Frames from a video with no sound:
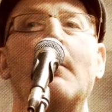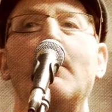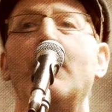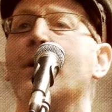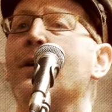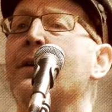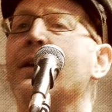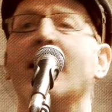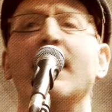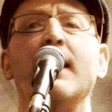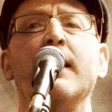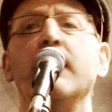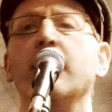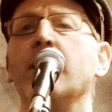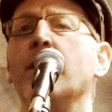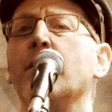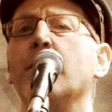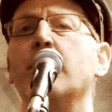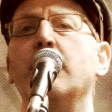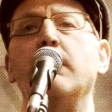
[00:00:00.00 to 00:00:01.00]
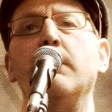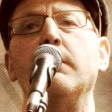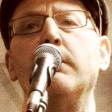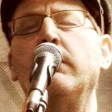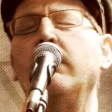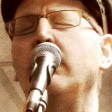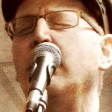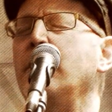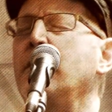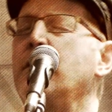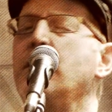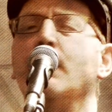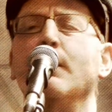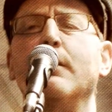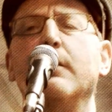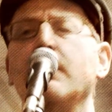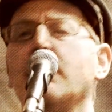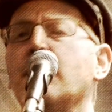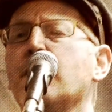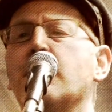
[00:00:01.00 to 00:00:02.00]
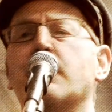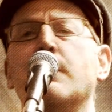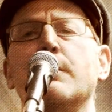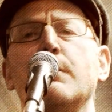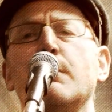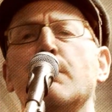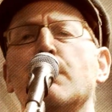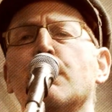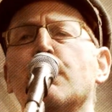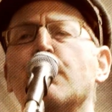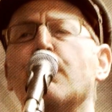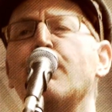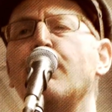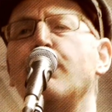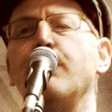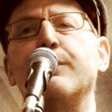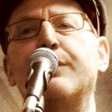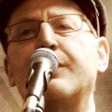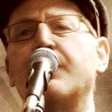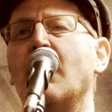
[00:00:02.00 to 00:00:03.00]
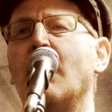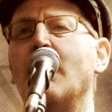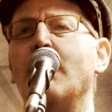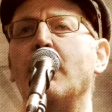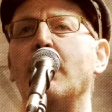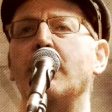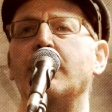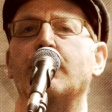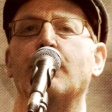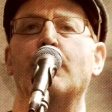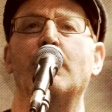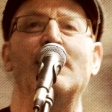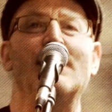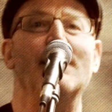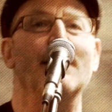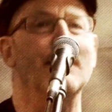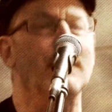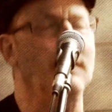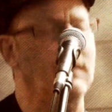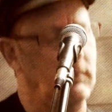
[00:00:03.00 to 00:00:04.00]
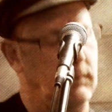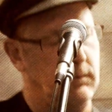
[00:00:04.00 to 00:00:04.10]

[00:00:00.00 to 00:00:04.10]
but I know you could do so much worse.